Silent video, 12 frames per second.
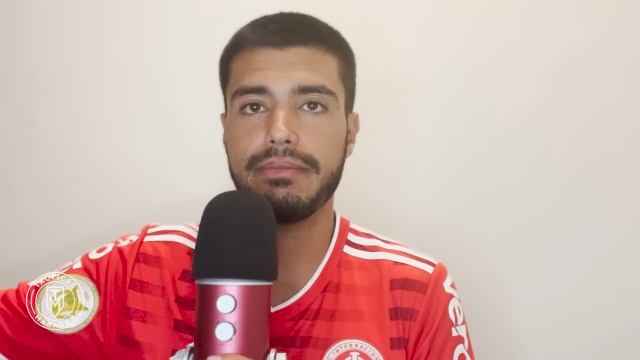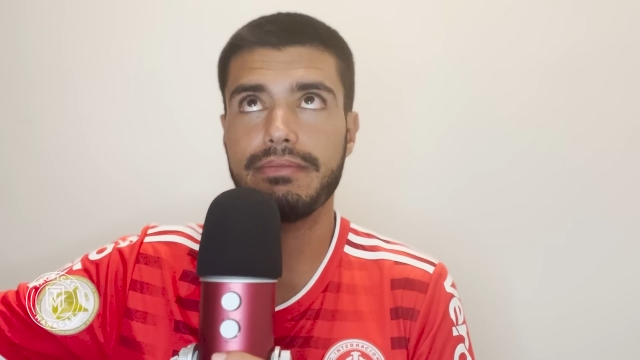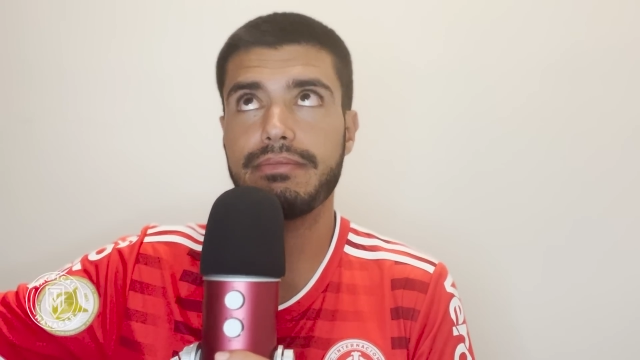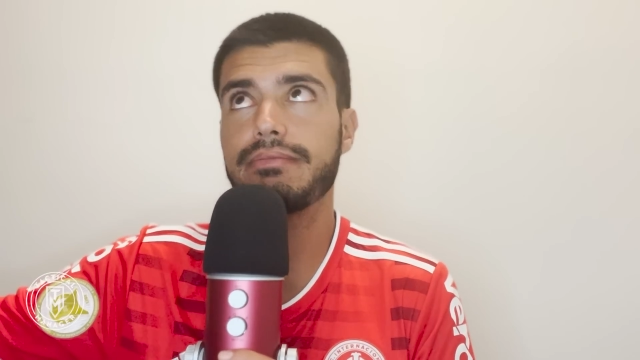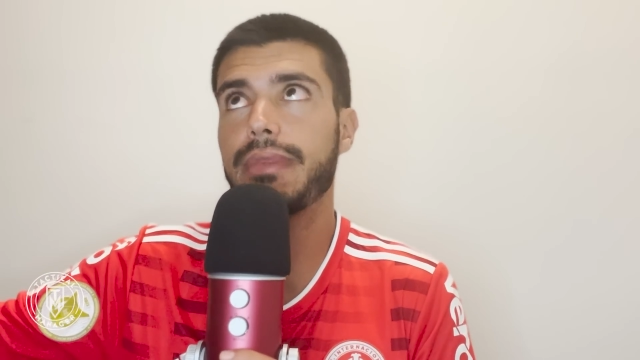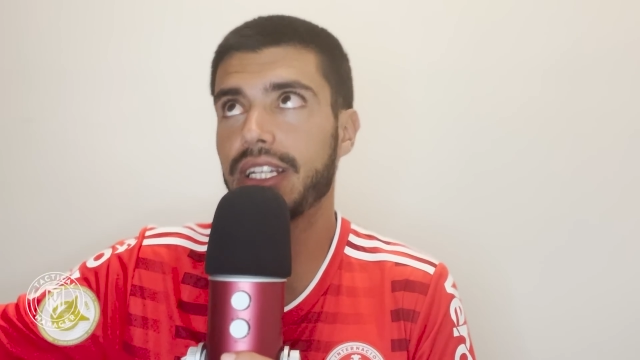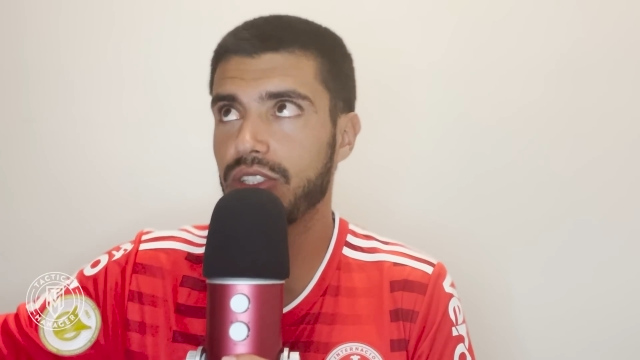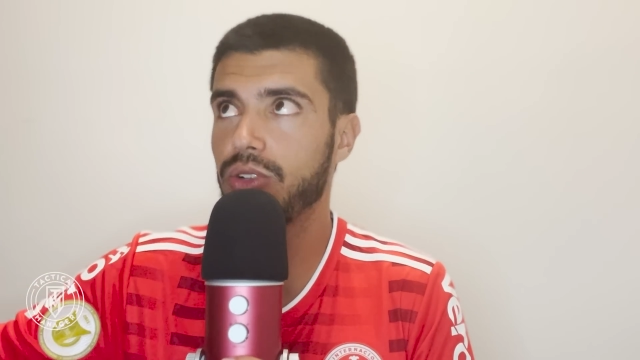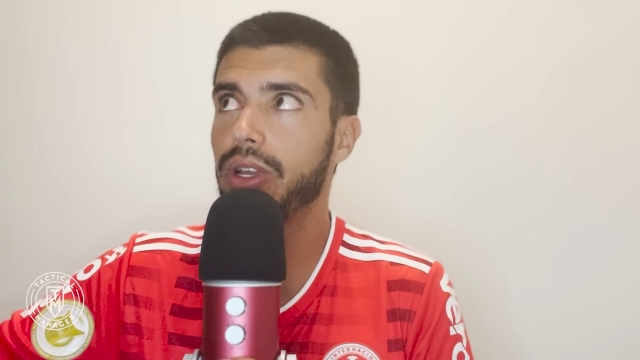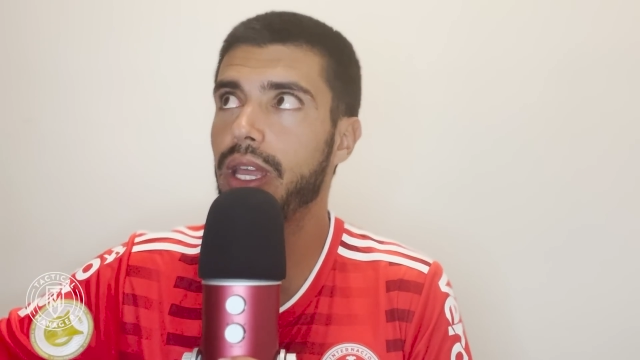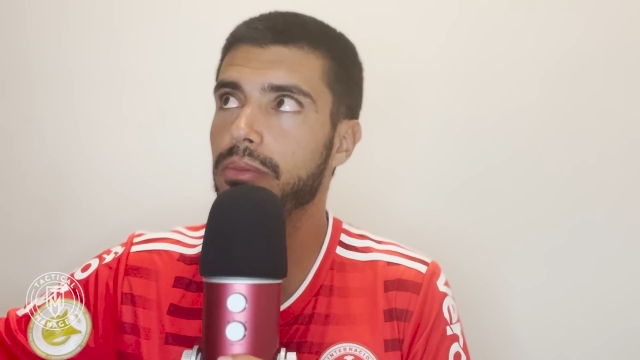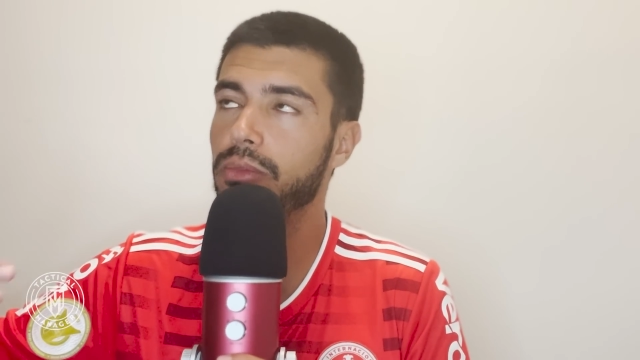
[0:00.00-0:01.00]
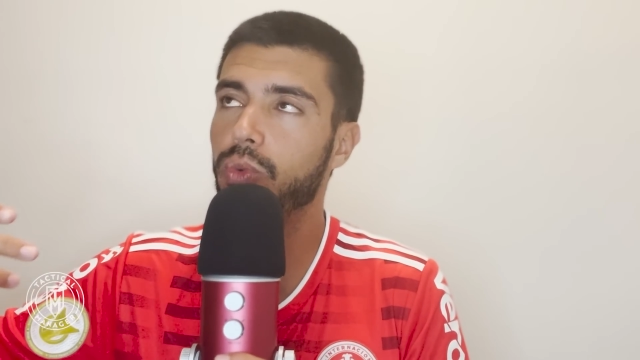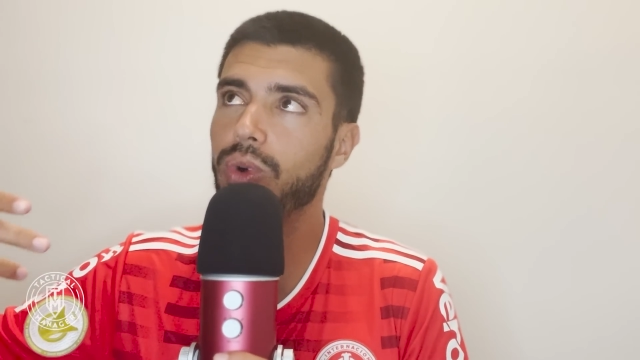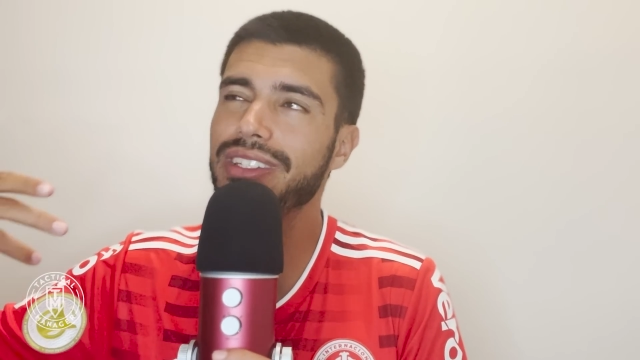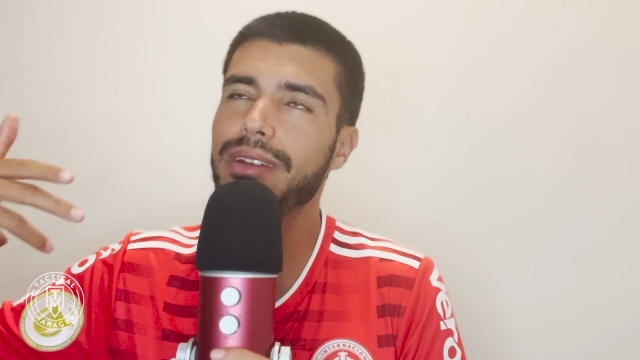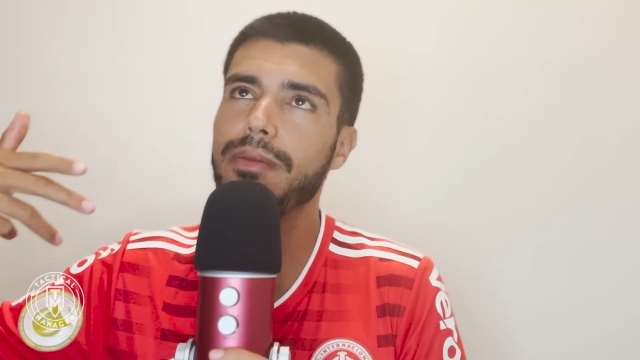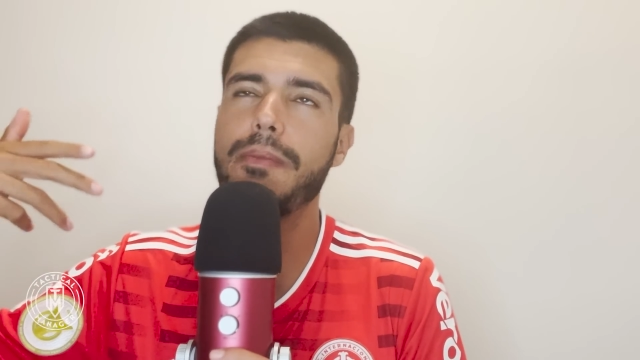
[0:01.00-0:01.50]
Mexico game
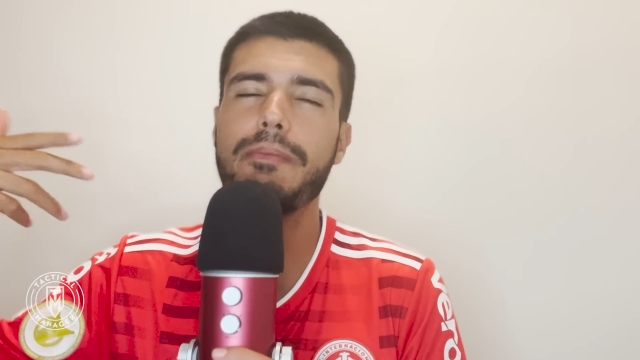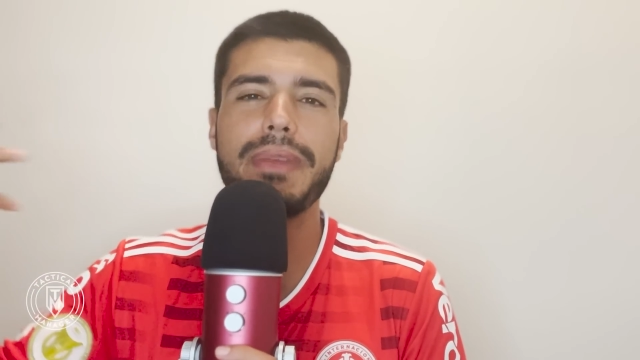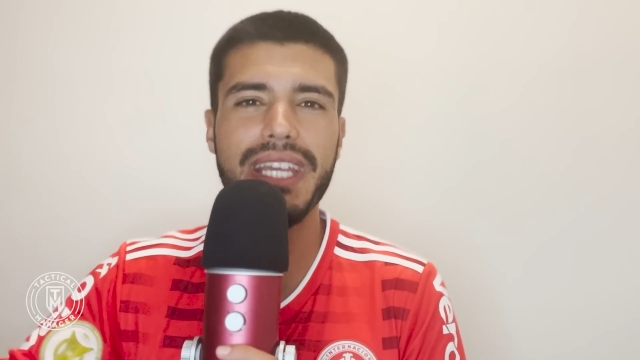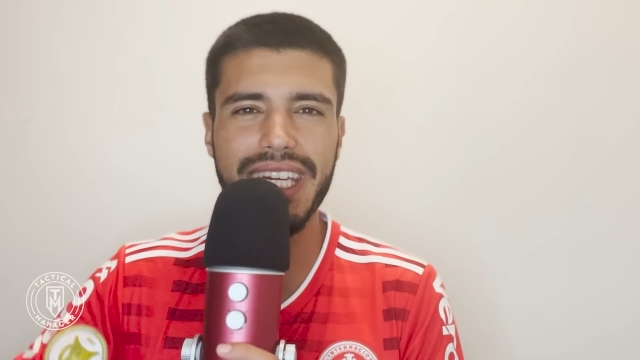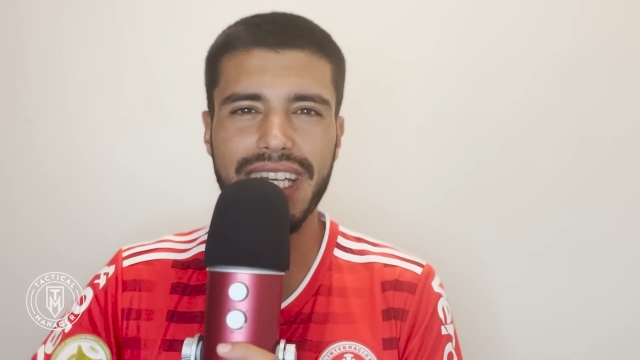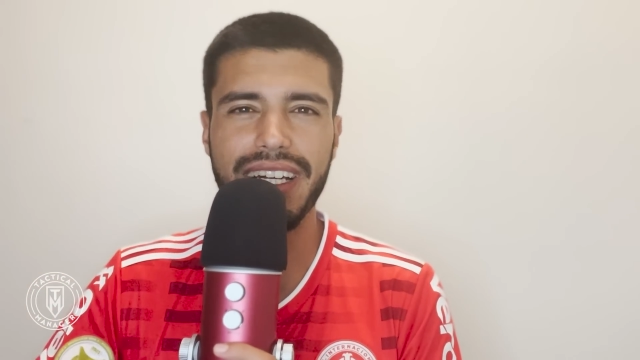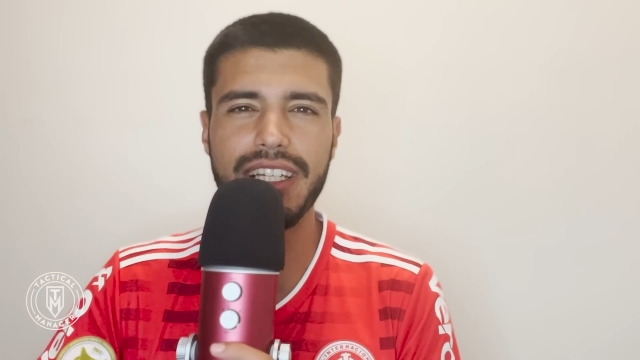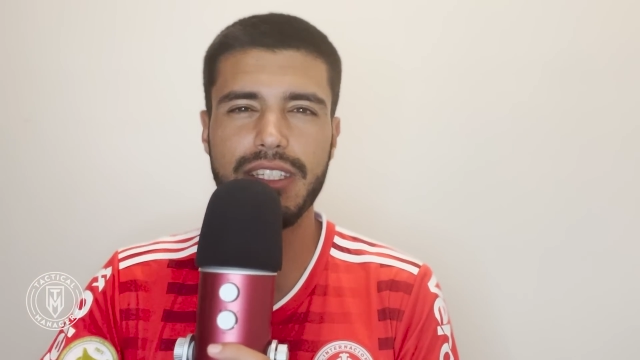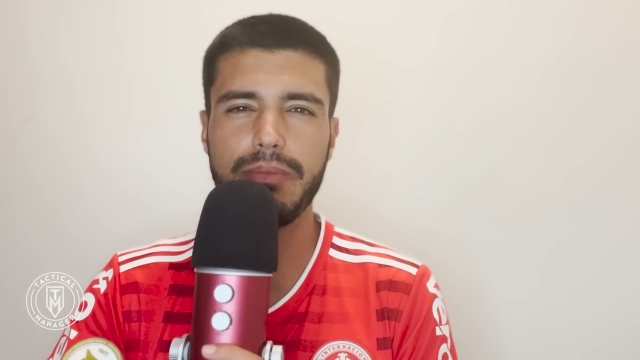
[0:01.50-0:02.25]
wasn't meaningless,